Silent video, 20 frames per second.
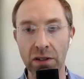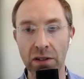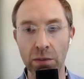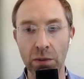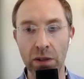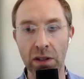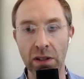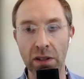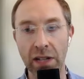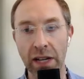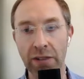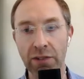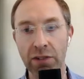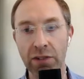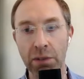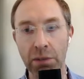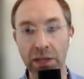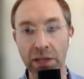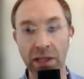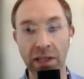one of the live
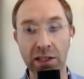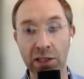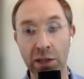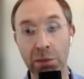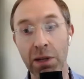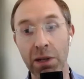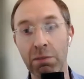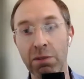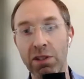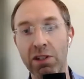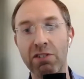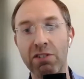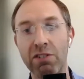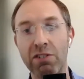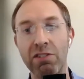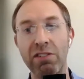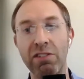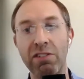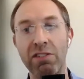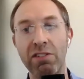streams, and then sometimes the
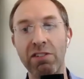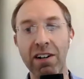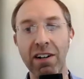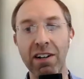creator